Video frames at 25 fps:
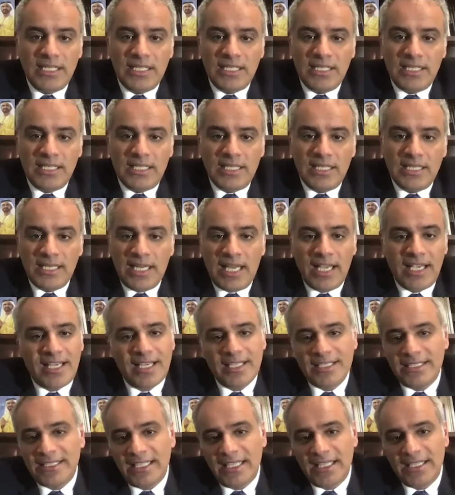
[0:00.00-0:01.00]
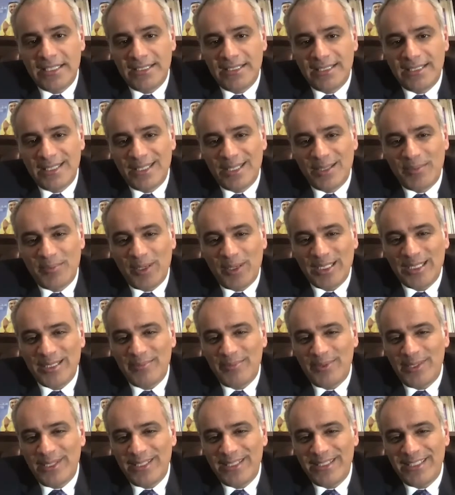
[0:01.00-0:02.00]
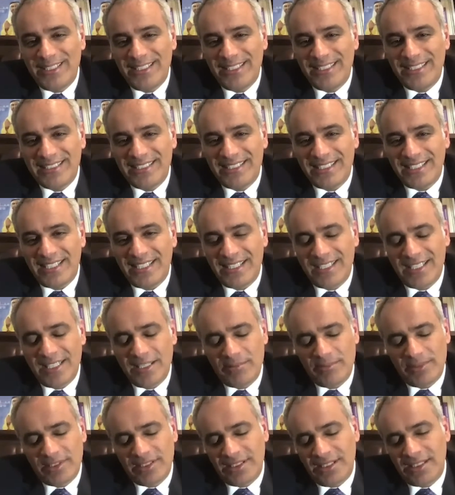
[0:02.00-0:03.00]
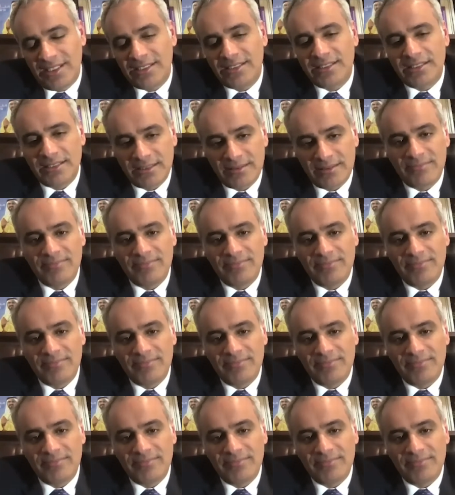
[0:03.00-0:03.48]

Like I said, the possibilities are limitless.